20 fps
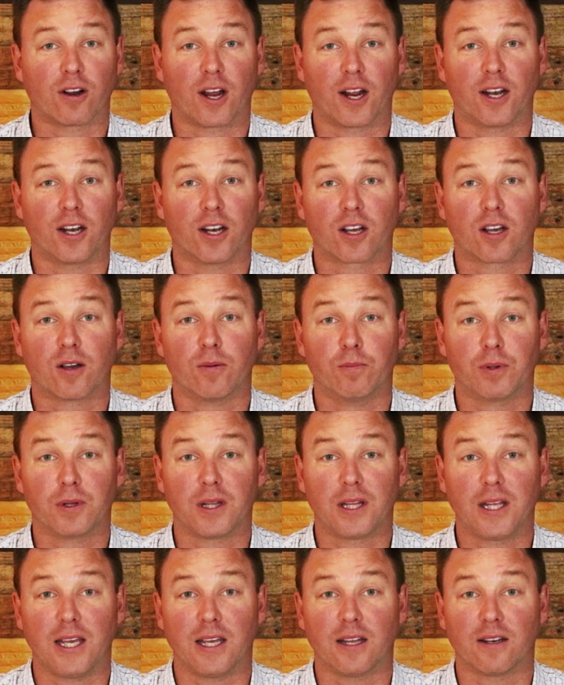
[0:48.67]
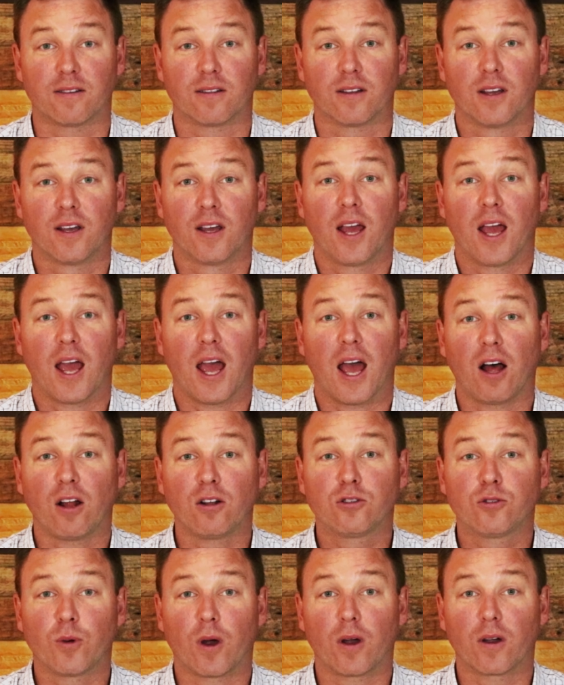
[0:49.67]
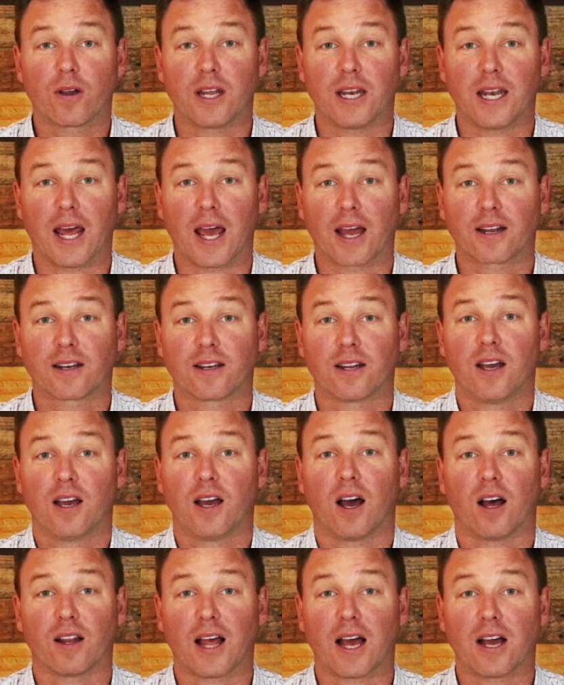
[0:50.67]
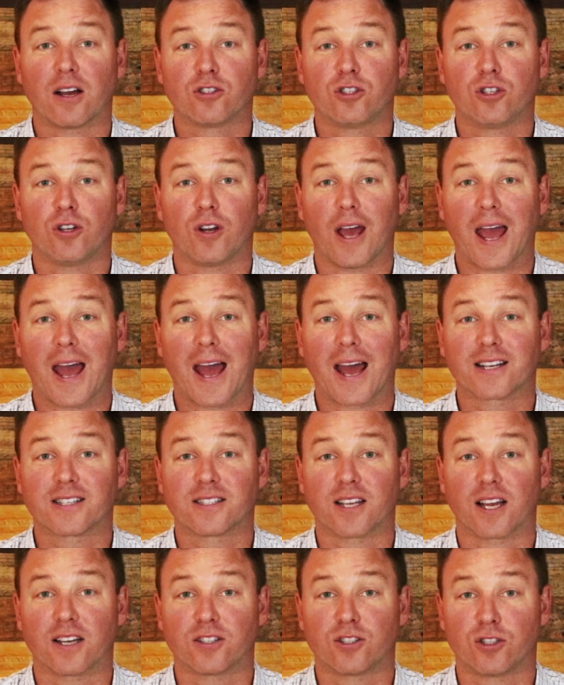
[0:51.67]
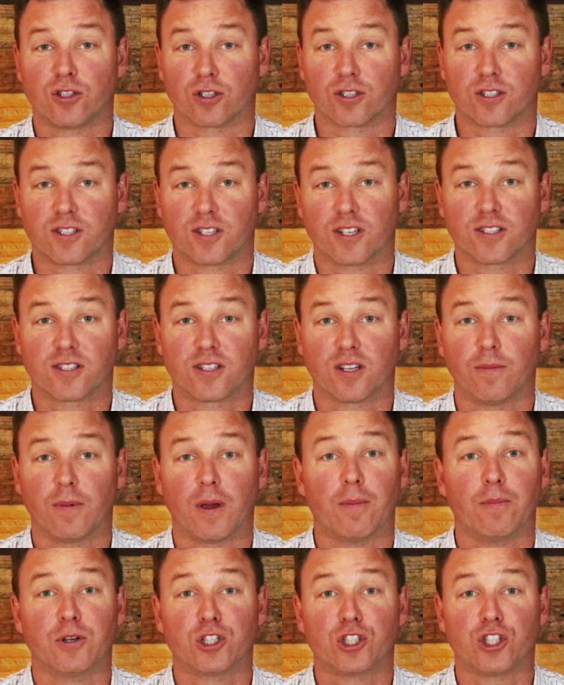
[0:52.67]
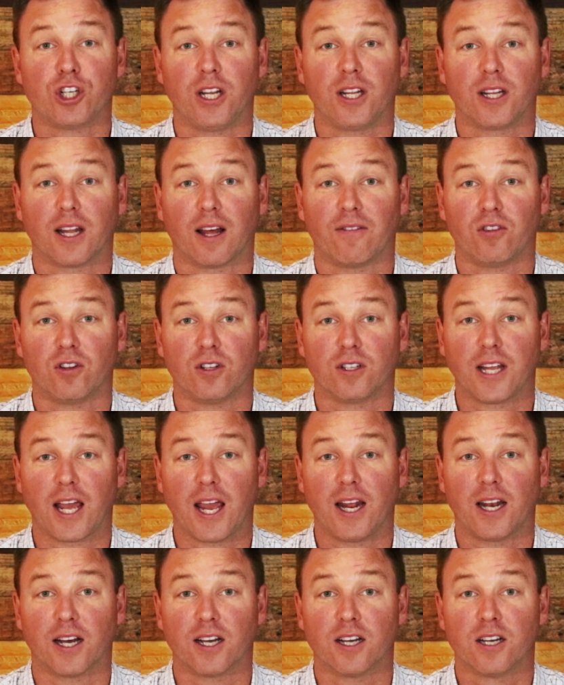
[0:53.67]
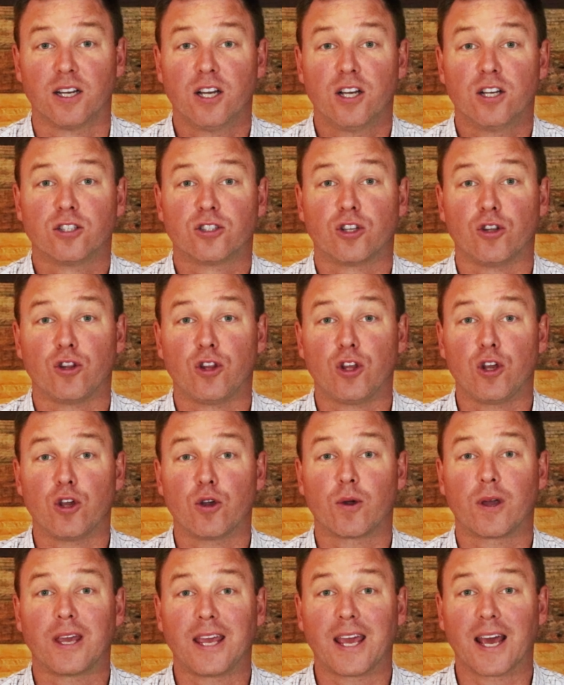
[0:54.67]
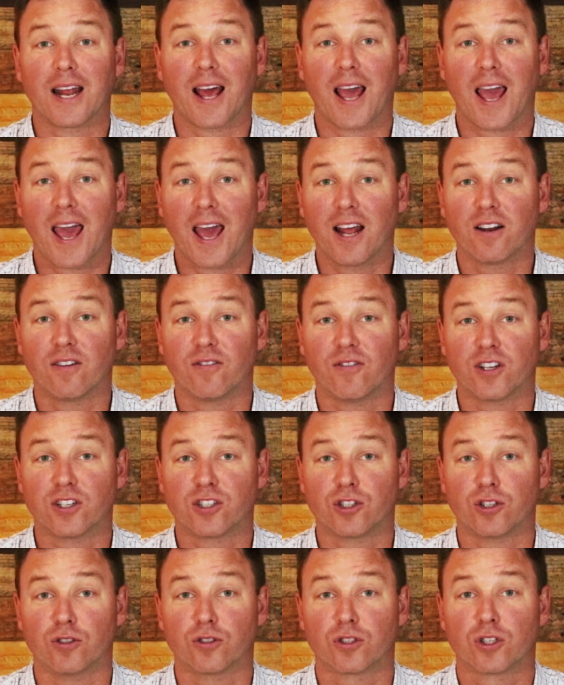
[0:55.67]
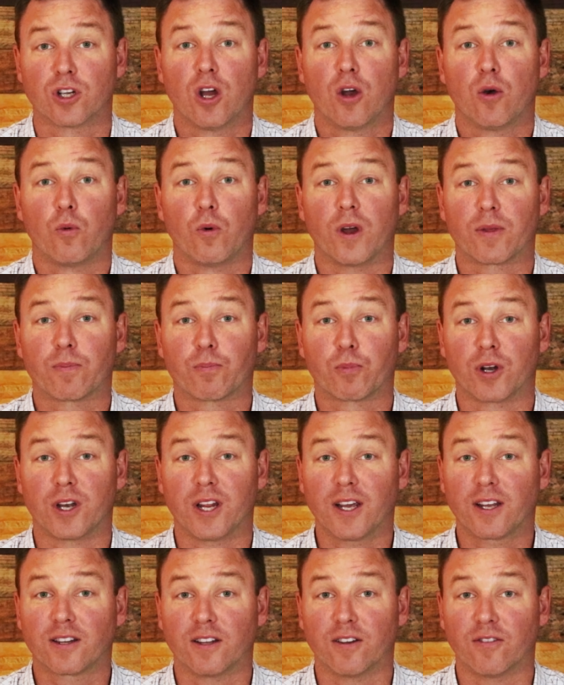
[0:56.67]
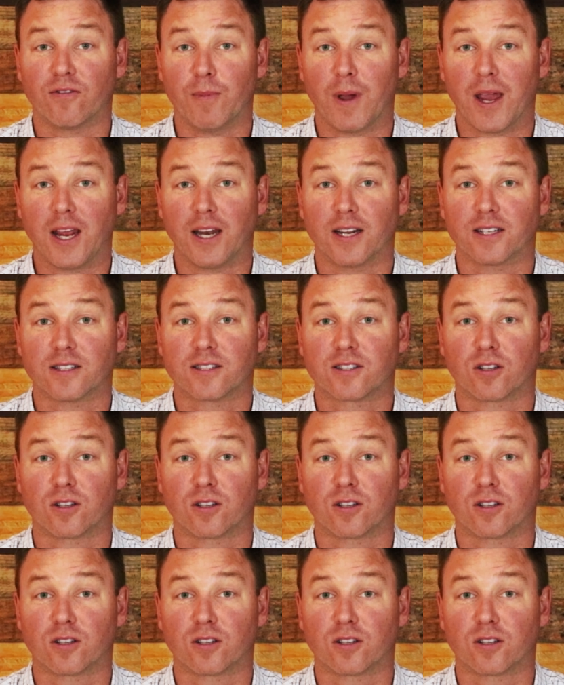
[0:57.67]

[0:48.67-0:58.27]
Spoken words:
and a complete, L2L Connect allows you to access your system and machine level data so that you can get ahead of issues with predictive maintenance